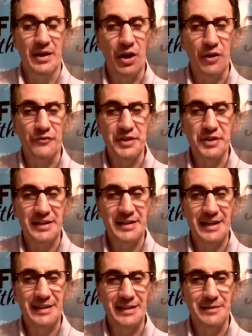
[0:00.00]
of the
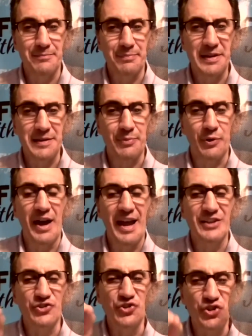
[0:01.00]
Canadian people.
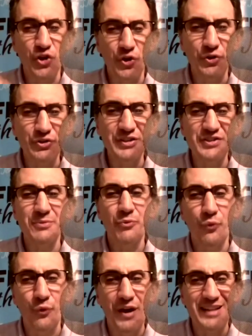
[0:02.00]
And journalism
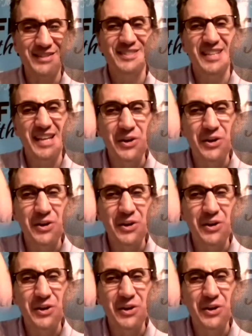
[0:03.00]
rests